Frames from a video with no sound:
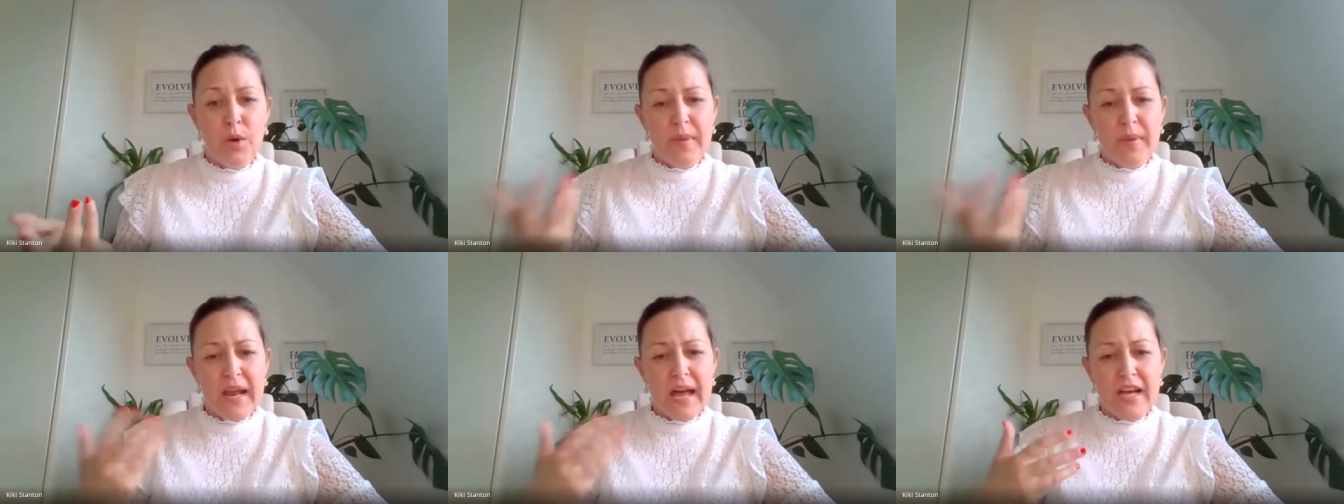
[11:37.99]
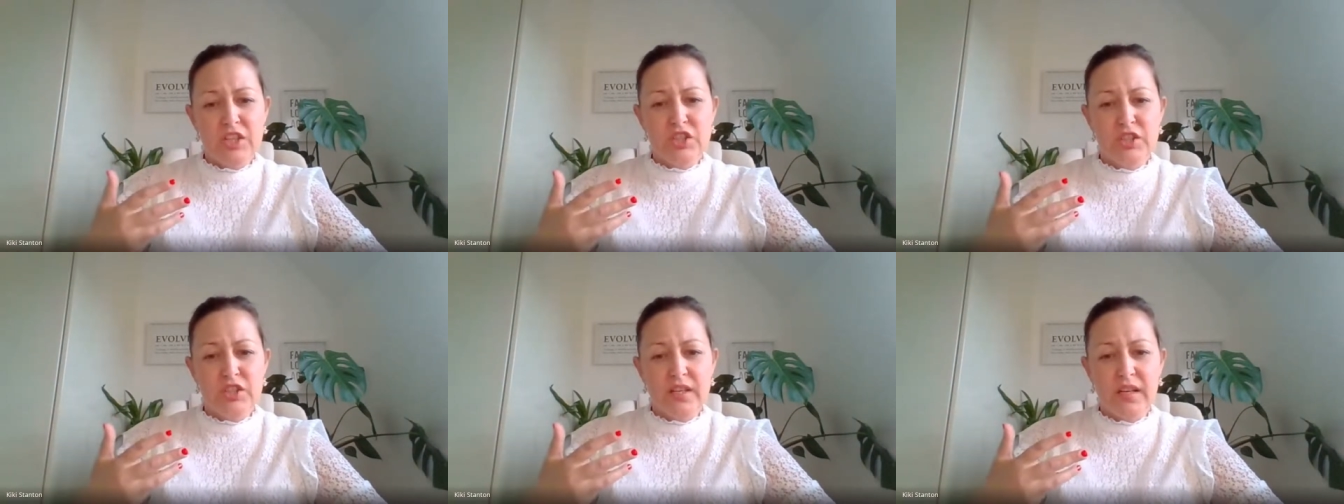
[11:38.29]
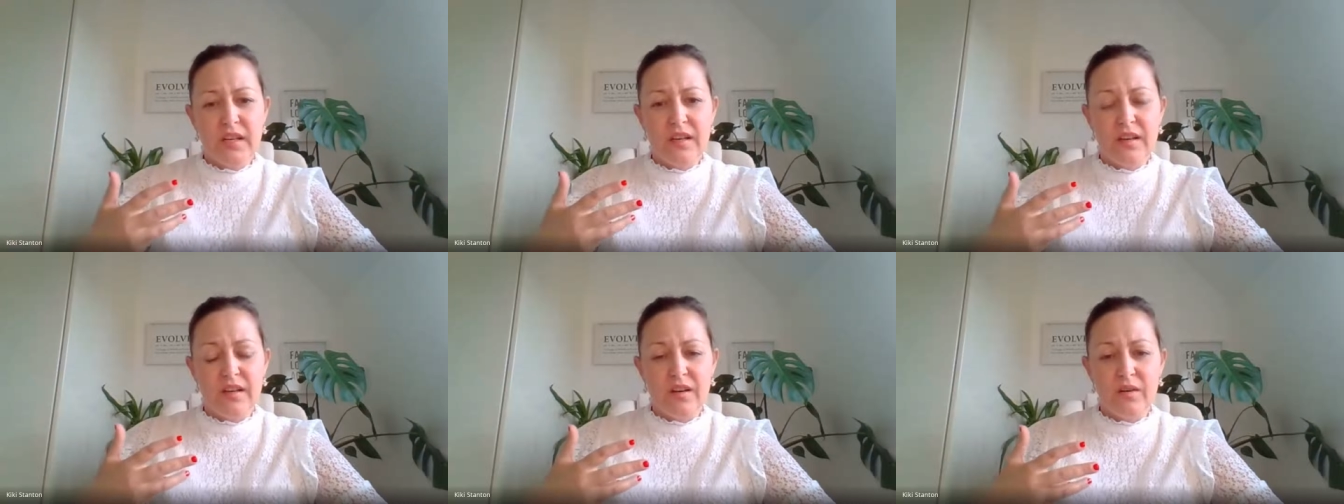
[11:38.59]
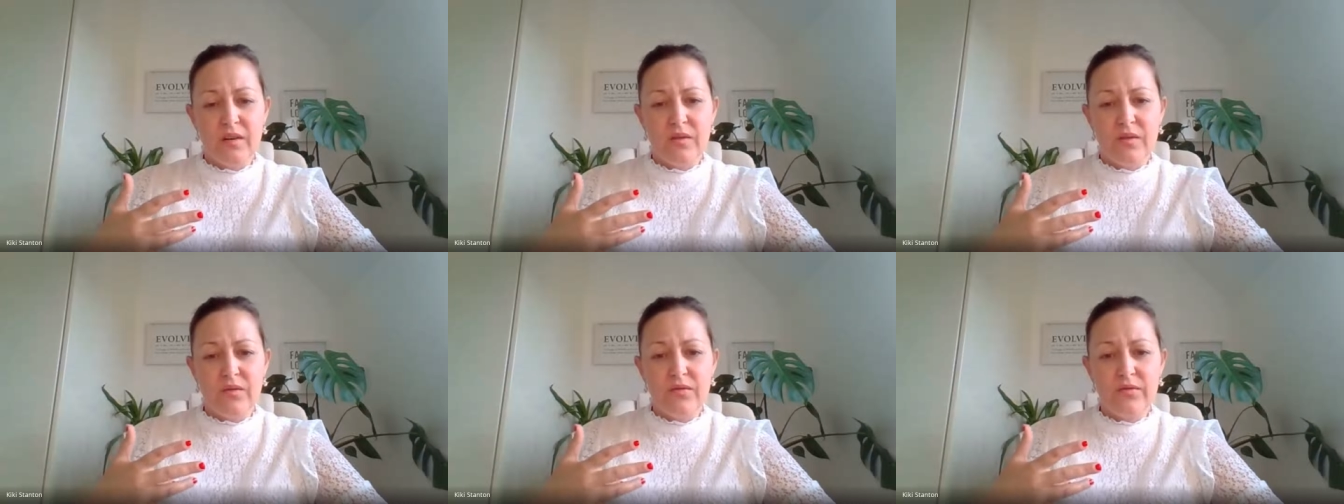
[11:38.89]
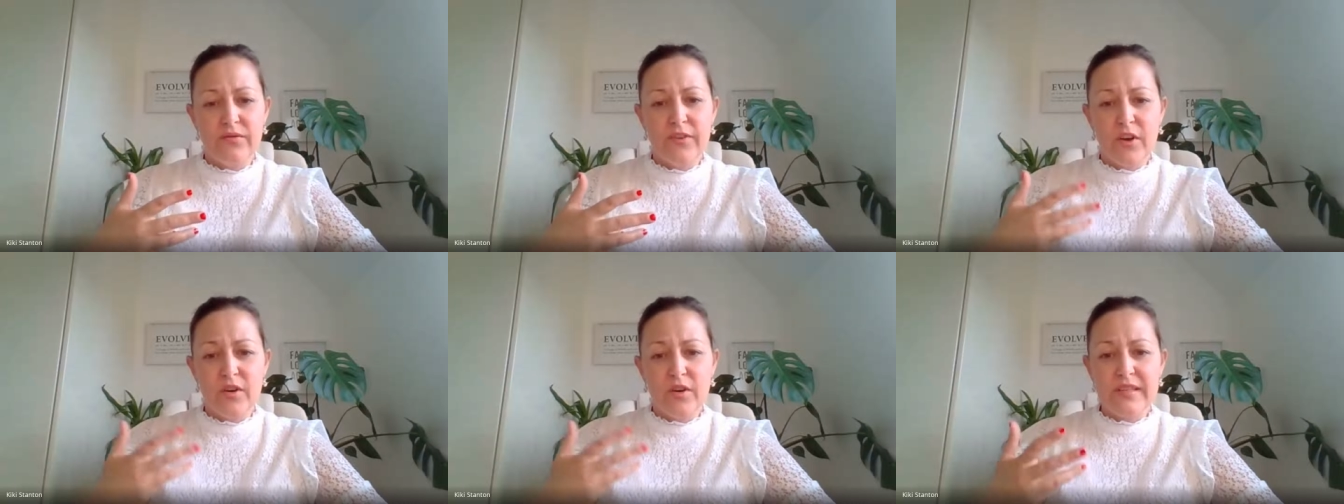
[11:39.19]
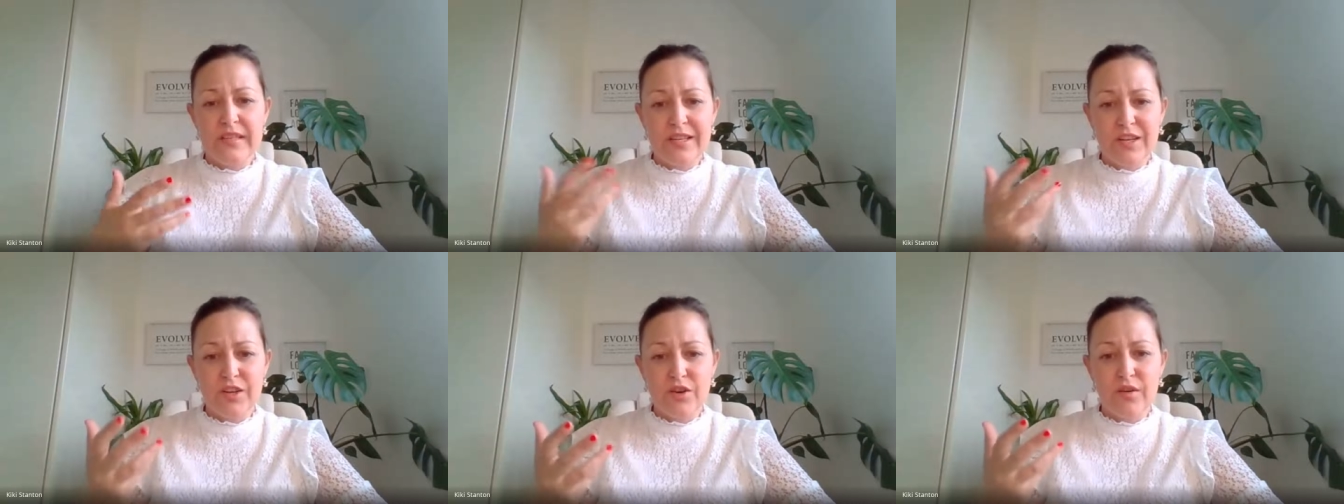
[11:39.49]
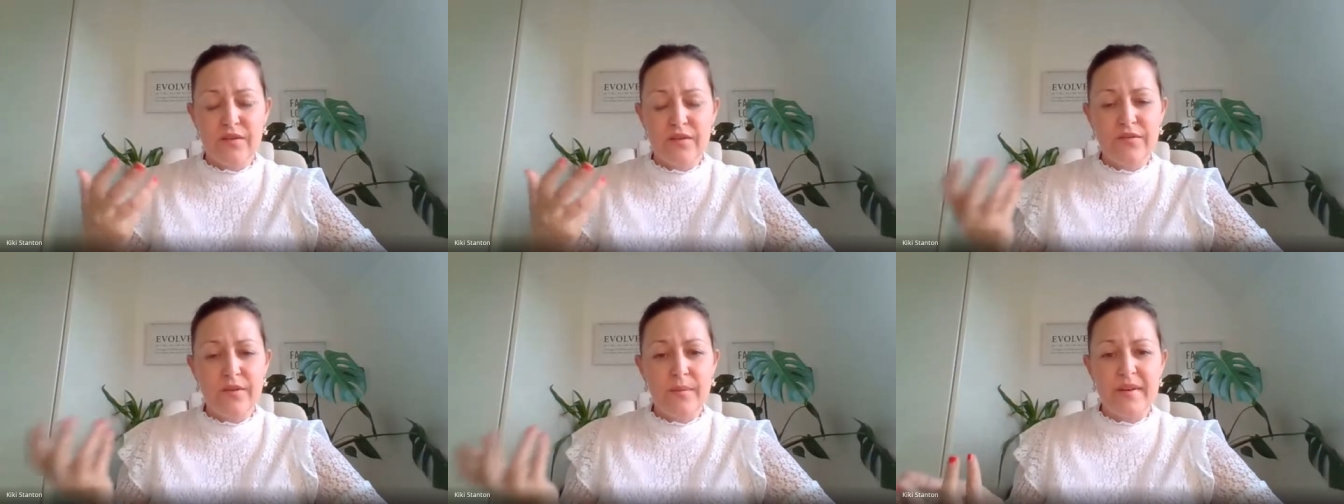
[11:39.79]
But actually, you know, focusing it
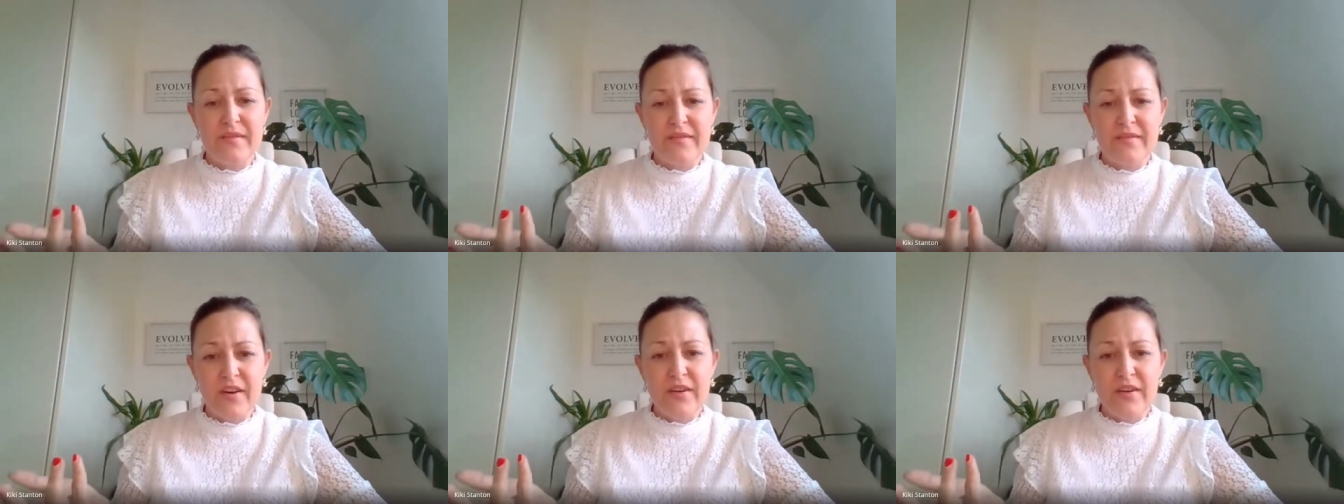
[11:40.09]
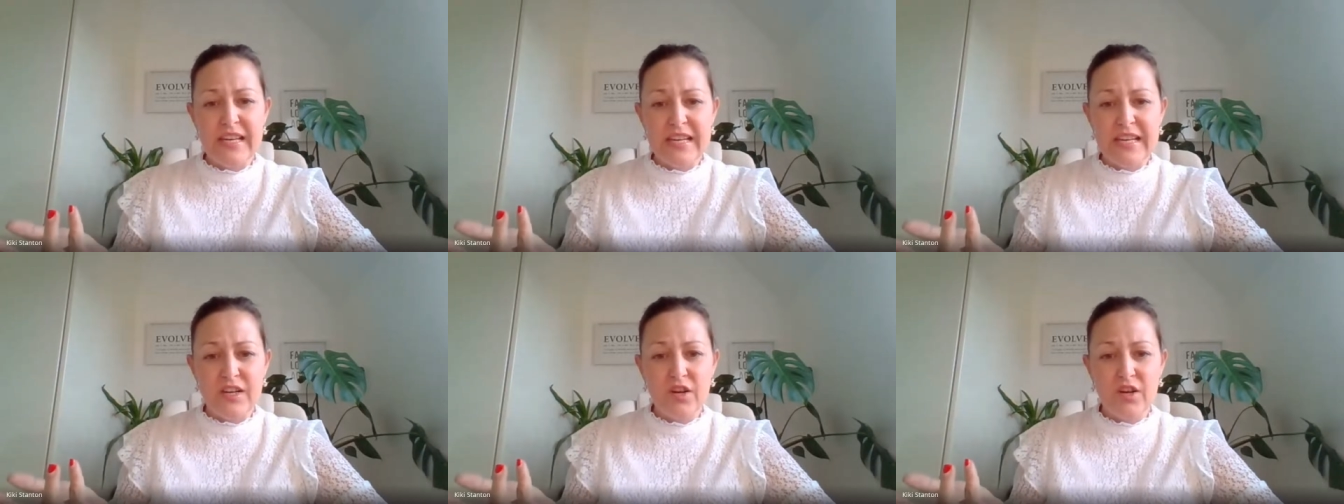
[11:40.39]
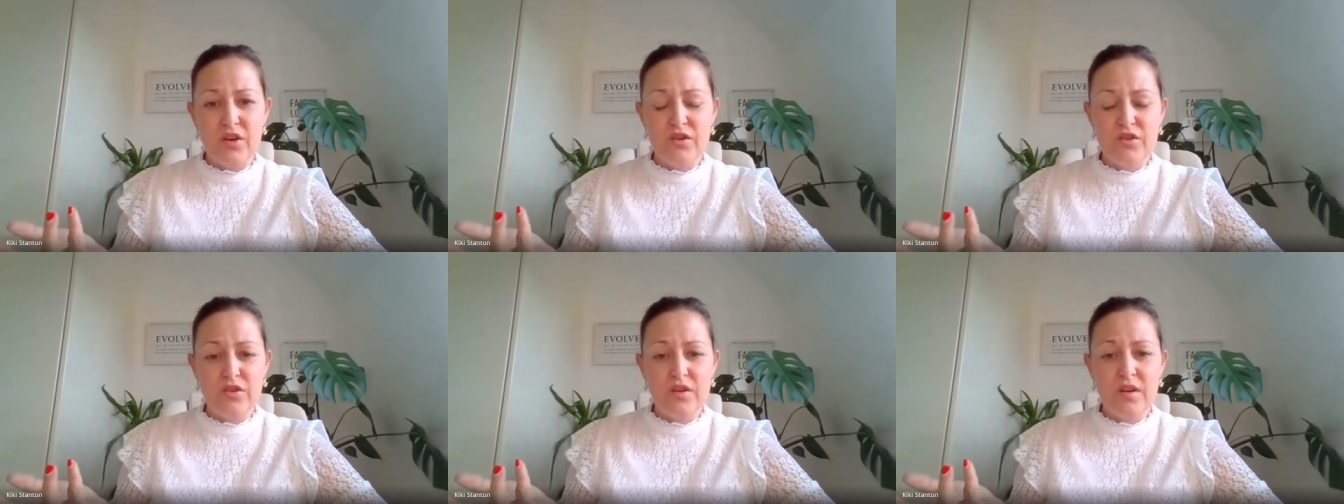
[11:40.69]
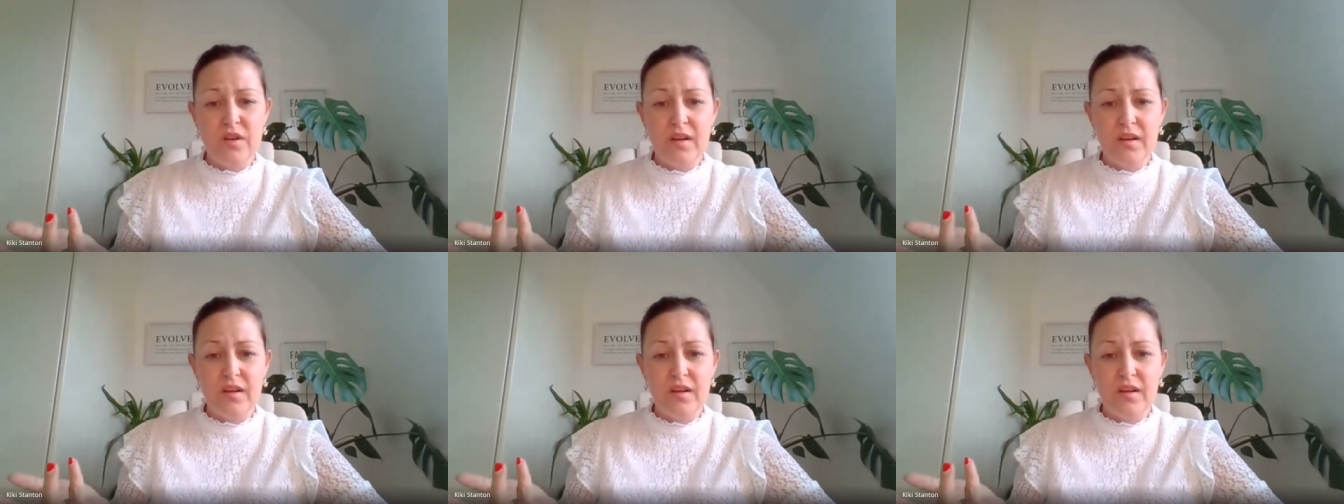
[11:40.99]
on from a very ego,